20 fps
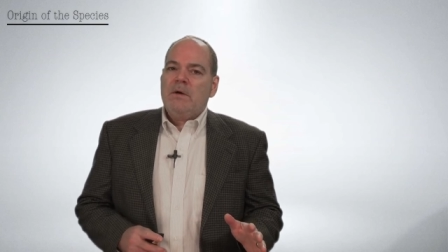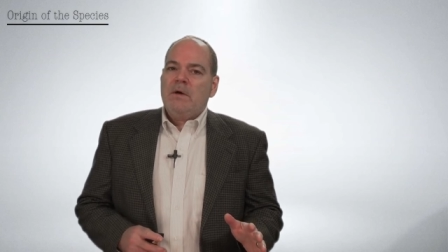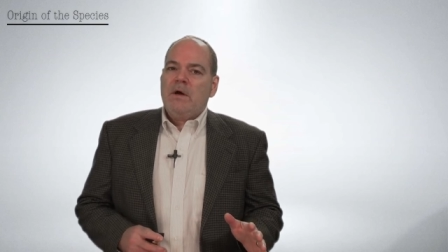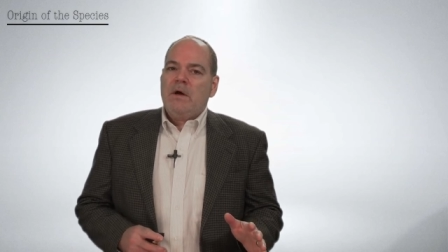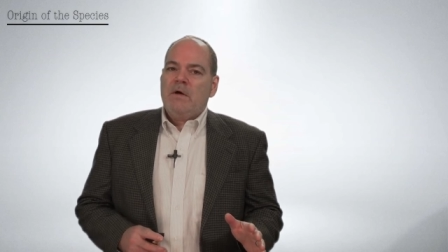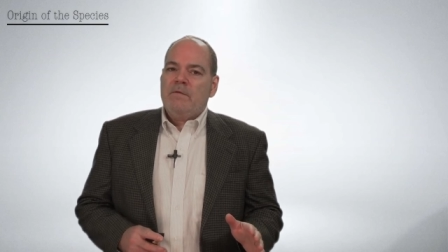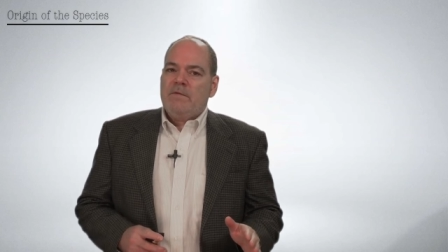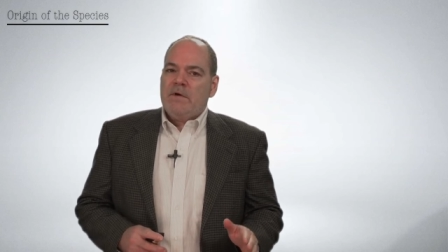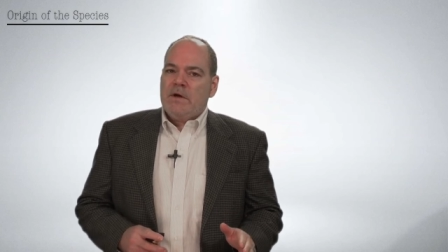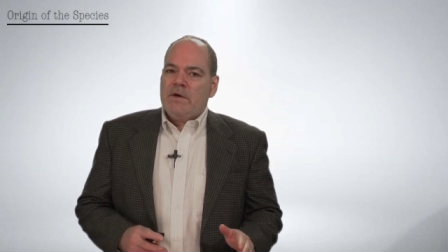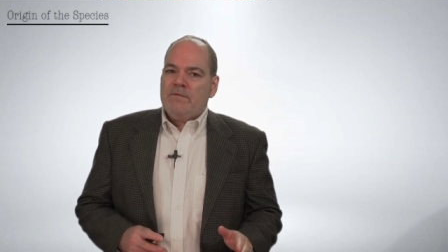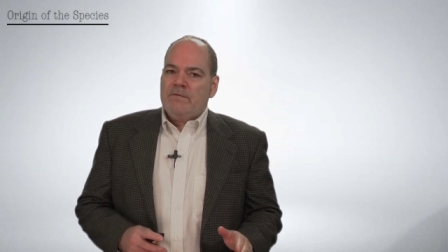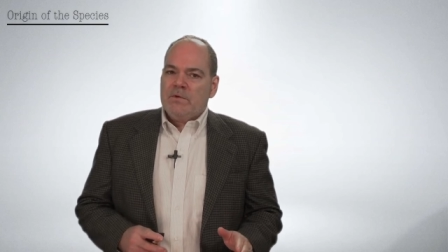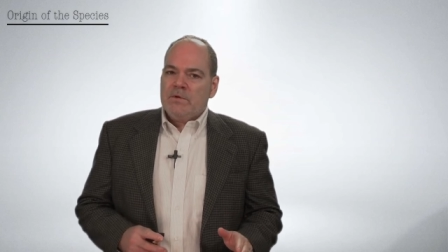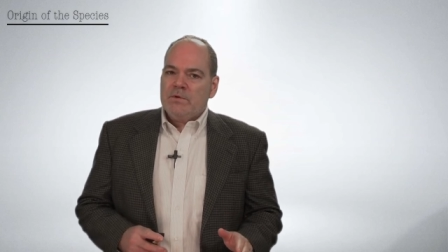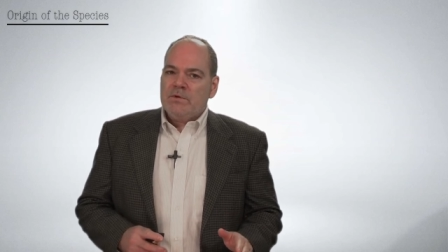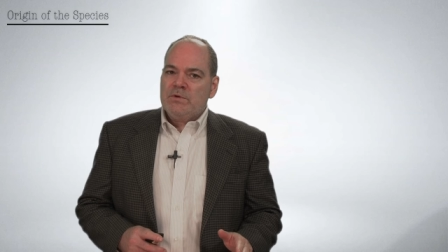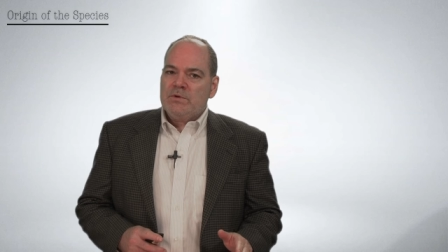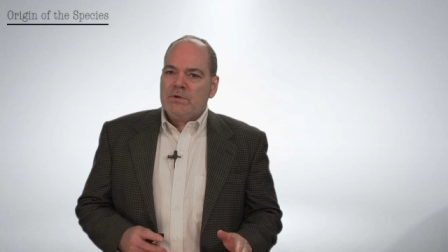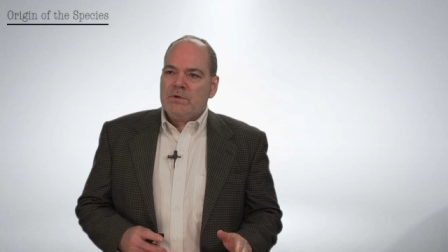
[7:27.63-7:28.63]
of
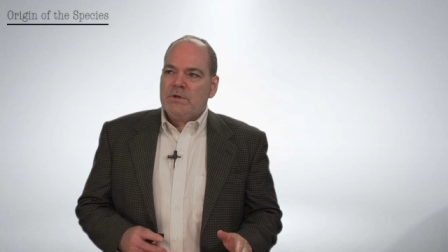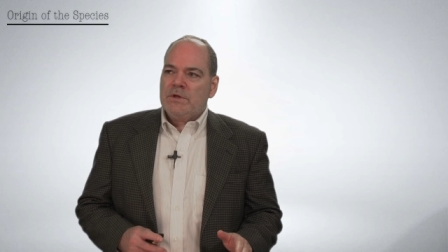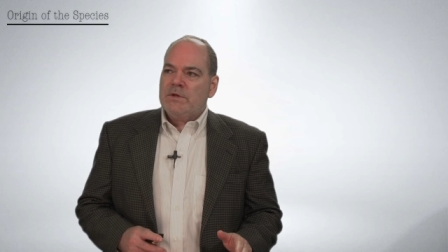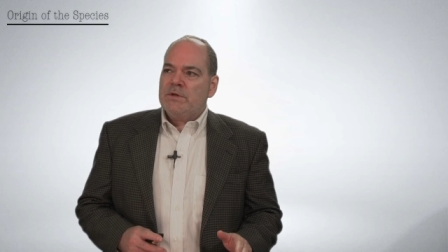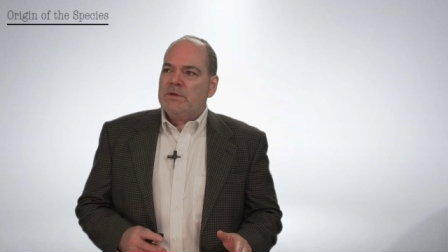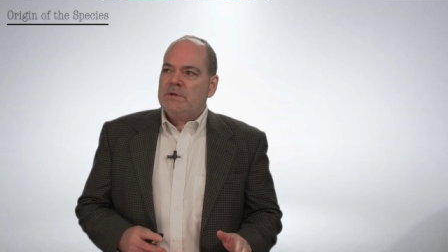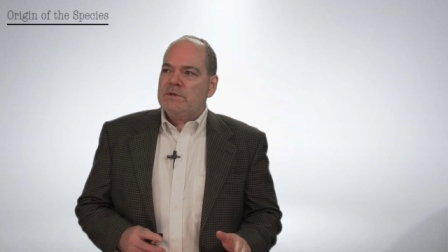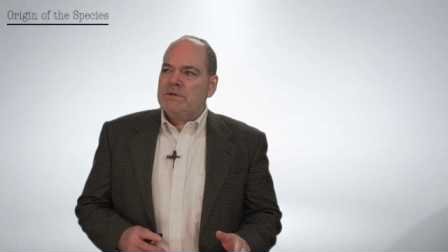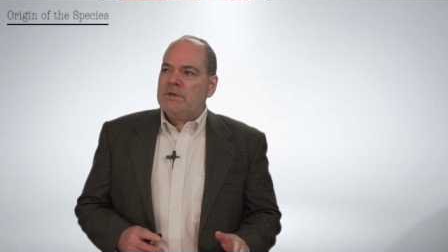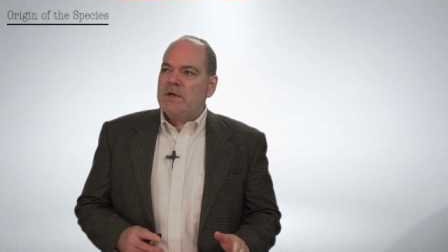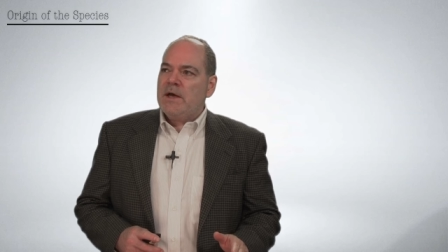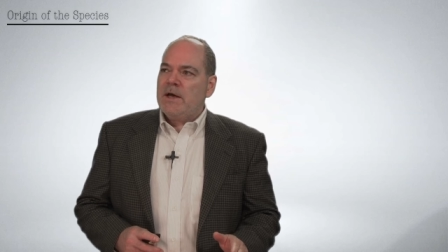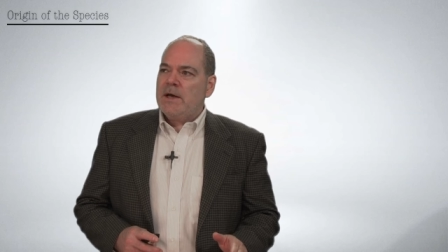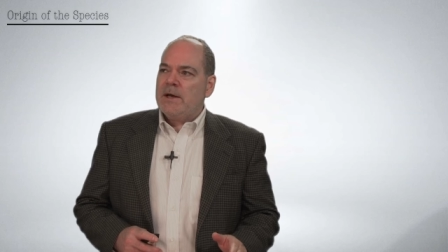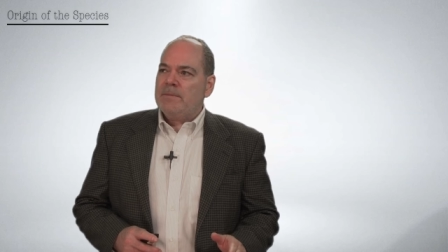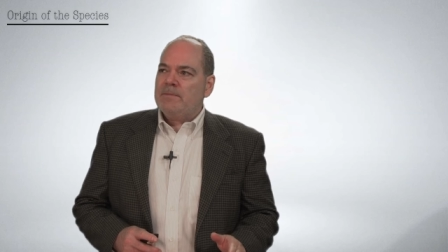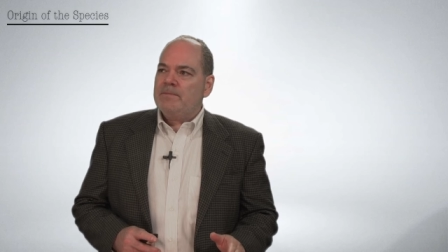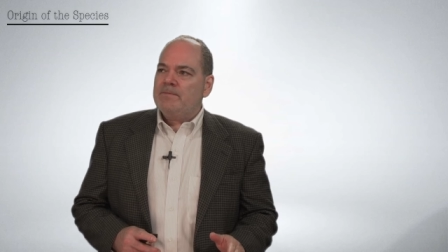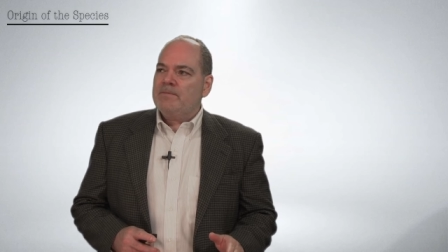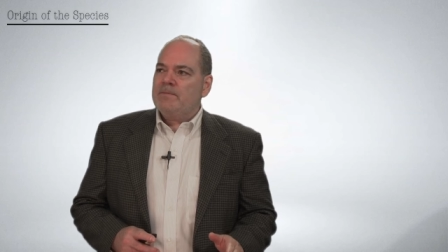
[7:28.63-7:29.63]
evolution at this
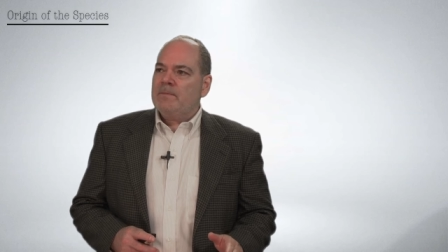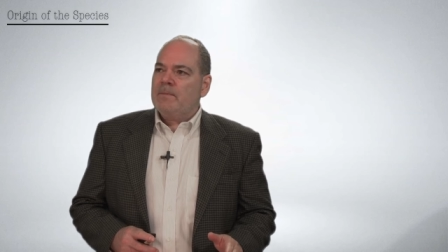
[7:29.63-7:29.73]
time.